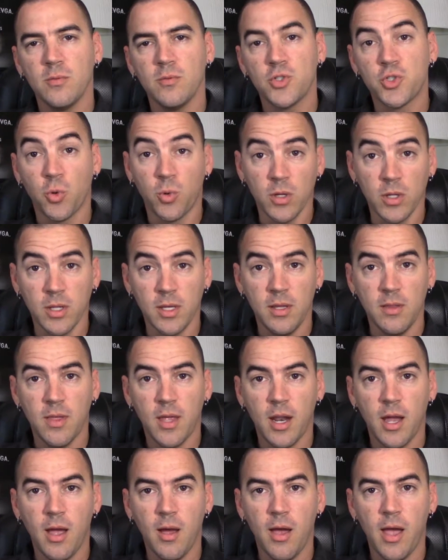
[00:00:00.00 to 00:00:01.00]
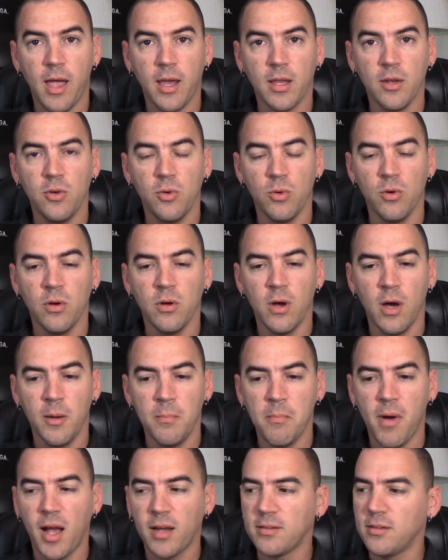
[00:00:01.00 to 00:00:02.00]
shortly that I can do an
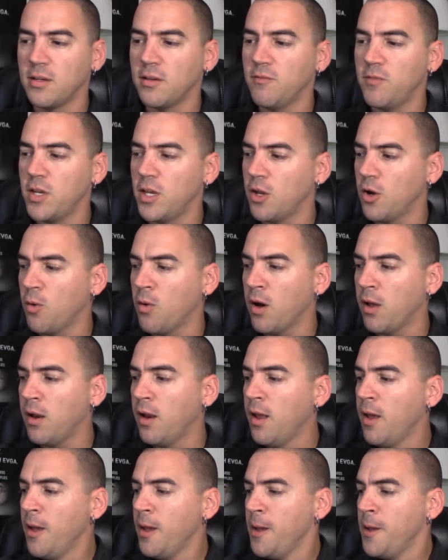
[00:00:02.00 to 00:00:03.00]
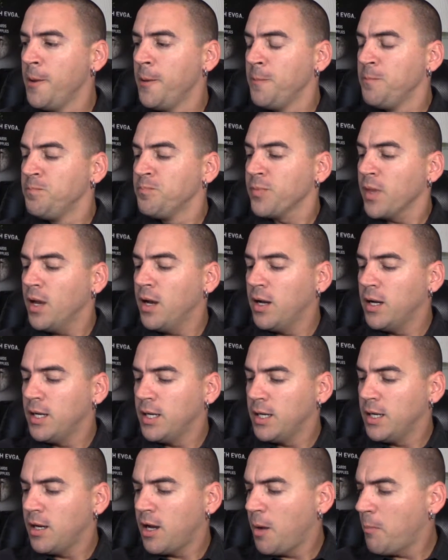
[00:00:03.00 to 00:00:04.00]
unboxing and video on.
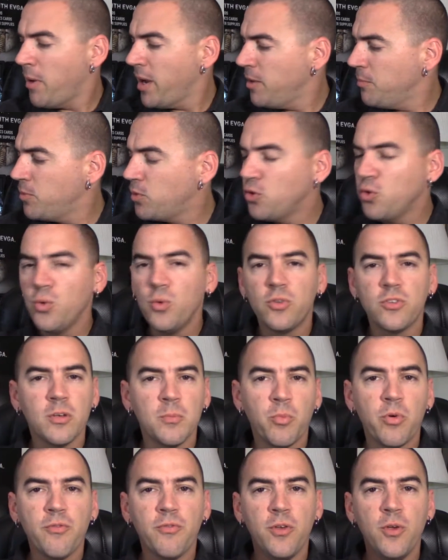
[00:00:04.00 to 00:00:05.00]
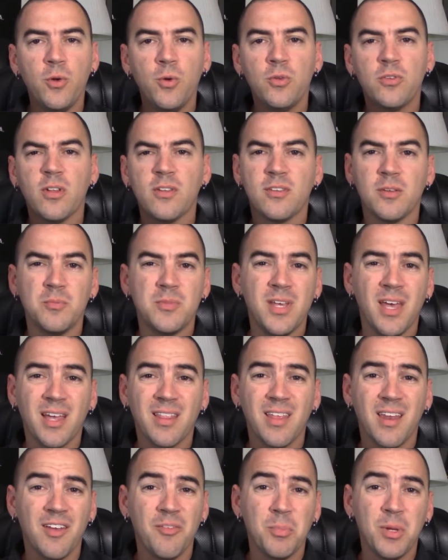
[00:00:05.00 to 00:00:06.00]
I might do some reviews on some
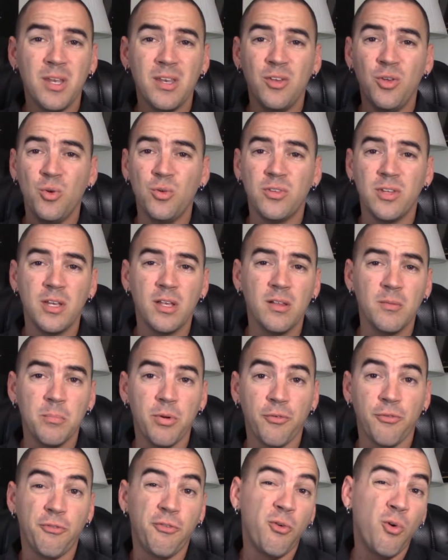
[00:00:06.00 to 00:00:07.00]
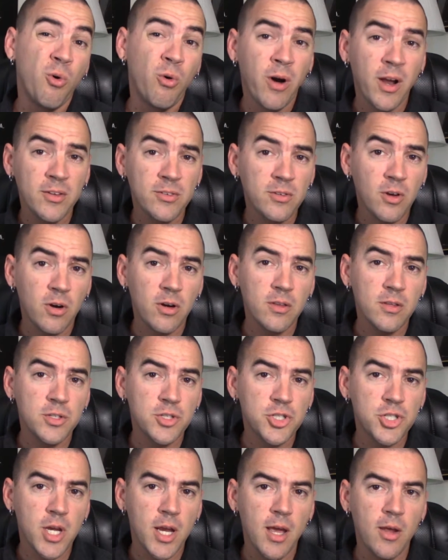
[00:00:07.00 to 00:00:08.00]
tech that I've been using before I started
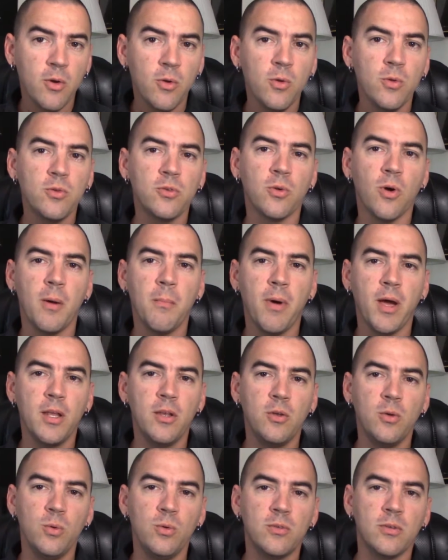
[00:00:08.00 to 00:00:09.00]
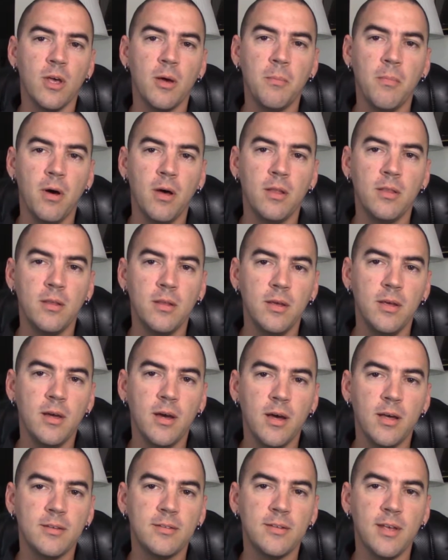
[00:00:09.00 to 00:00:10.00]
this channel, so I might do some on
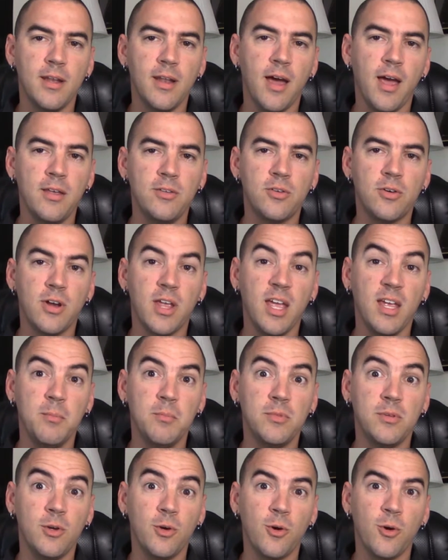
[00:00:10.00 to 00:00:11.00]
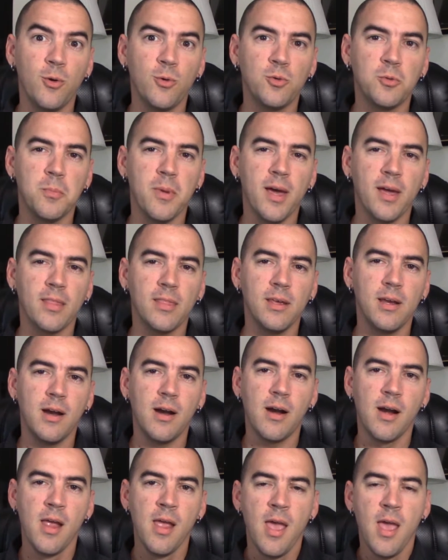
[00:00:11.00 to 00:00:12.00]
the Sennheiser Game Zeros back
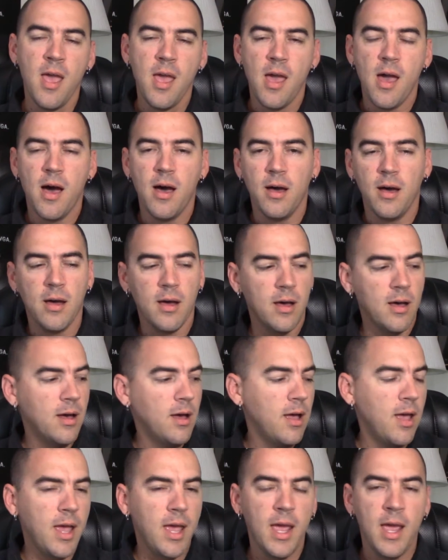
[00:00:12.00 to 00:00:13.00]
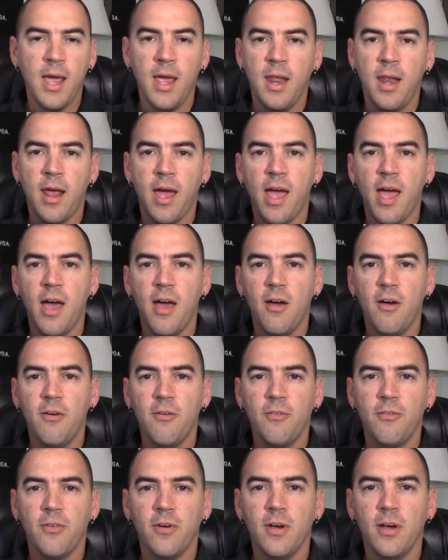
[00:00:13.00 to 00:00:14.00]
there. And I
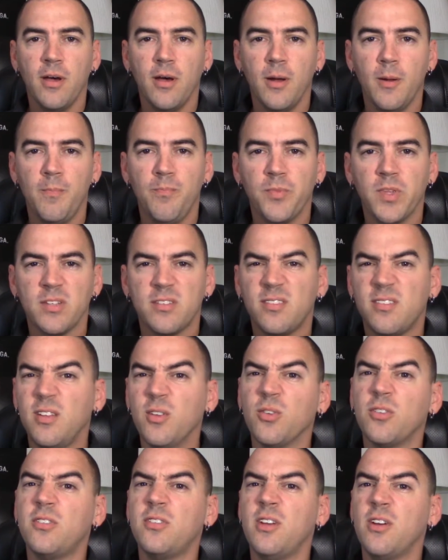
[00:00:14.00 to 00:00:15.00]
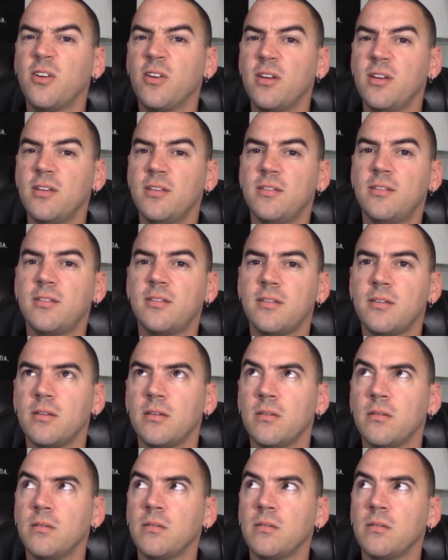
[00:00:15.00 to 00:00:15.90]
have SteelSeries